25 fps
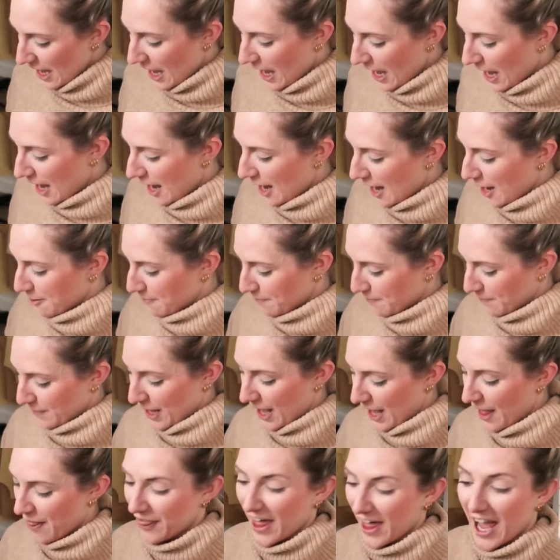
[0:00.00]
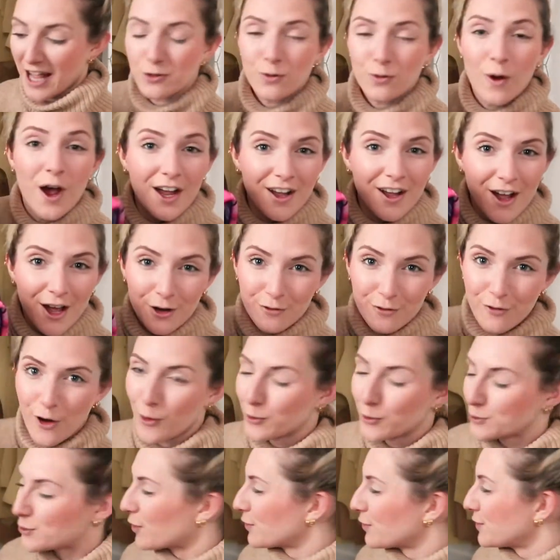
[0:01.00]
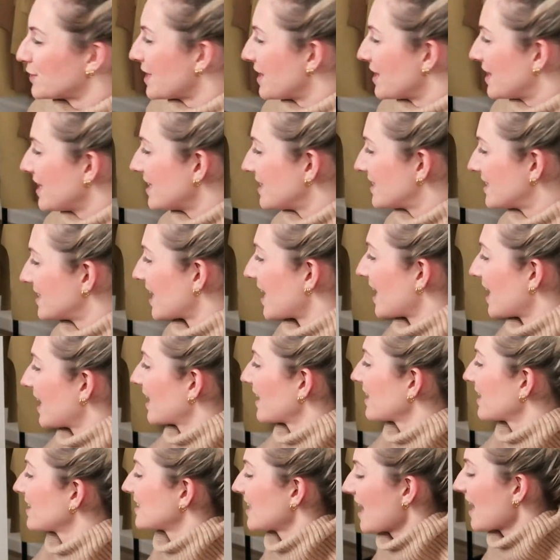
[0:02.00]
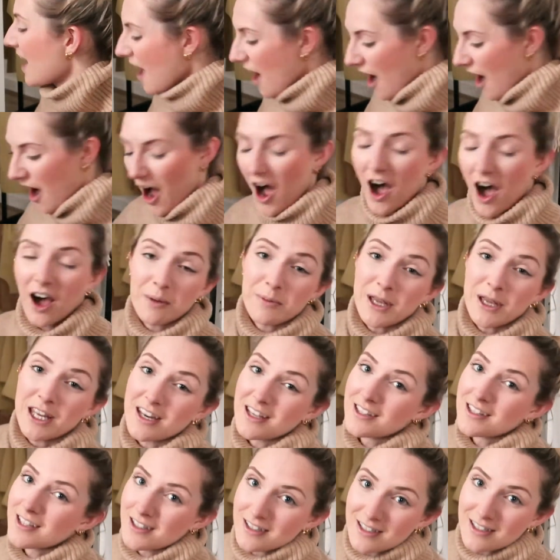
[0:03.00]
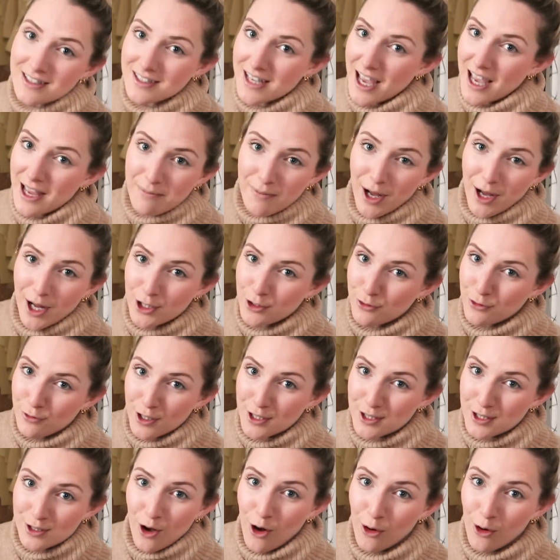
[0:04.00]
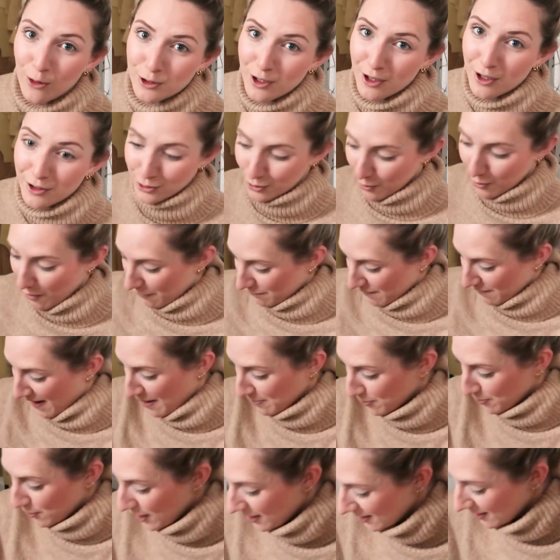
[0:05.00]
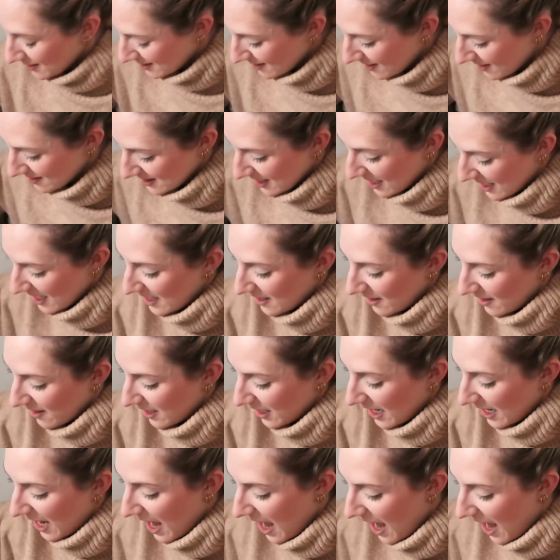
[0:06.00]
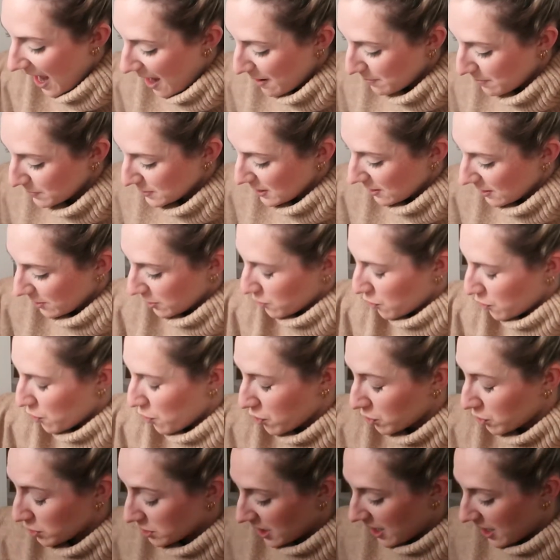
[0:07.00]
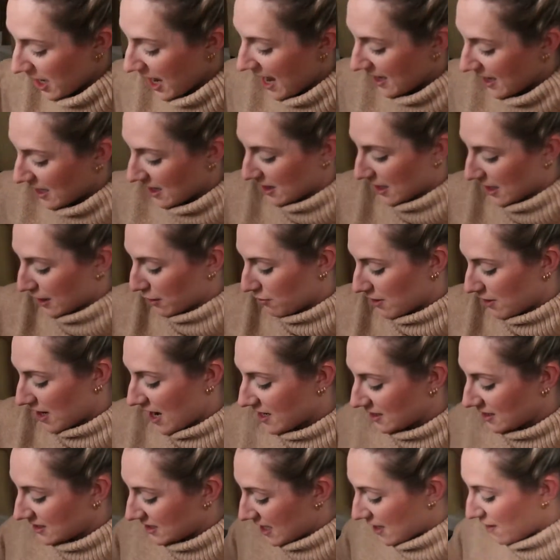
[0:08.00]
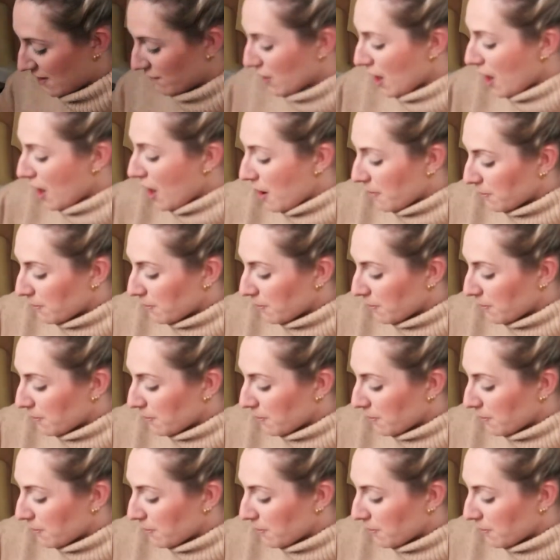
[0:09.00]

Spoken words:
And that's why I kind of hold on to these things. I mean, it doesn't take much for us to hold on to our fabrics, does it? Like, absolute hoarder, anything creative.